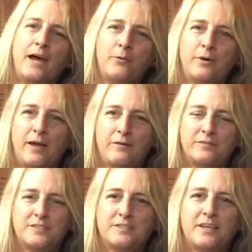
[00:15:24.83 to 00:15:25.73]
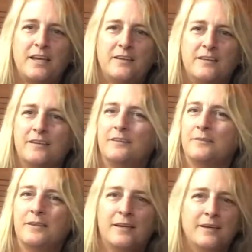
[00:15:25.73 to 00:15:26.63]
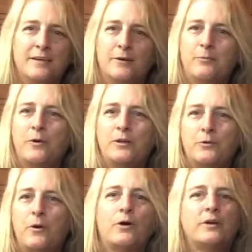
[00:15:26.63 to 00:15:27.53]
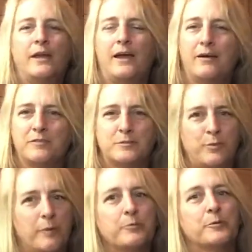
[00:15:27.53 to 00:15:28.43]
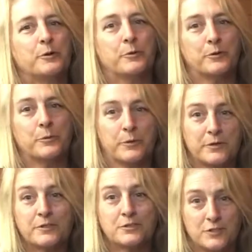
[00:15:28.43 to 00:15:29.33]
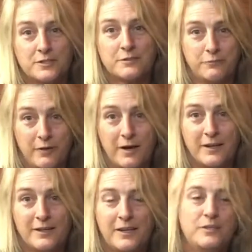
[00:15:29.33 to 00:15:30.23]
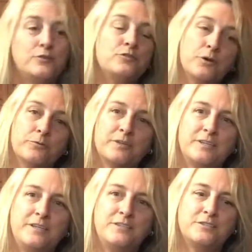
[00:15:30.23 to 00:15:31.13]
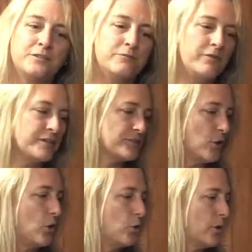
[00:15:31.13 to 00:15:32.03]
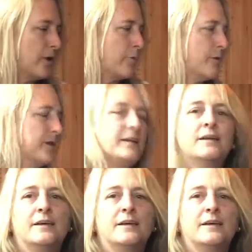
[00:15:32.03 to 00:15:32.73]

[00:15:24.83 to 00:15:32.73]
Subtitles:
I will have to say that what you already have is probably going to work just fine, and you don't really need to invest a whole lot of money